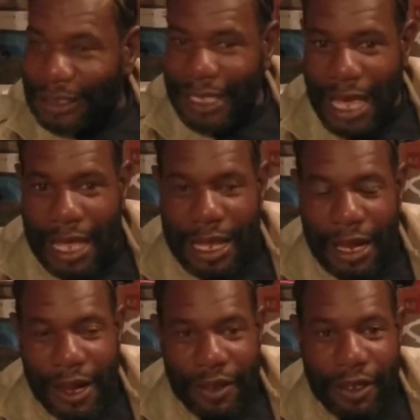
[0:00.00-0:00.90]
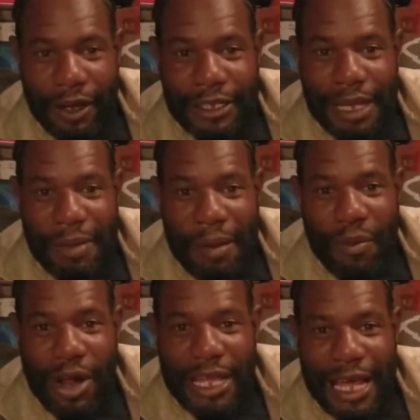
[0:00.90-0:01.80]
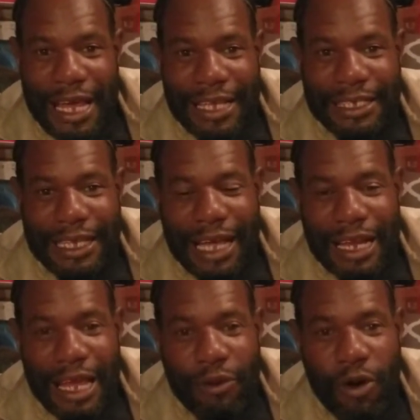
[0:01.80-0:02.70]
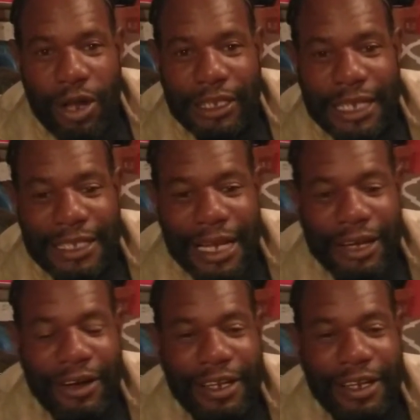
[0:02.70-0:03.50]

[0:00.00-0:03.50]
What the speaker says: Yeah. You don't take my money and I say and I want things and the girl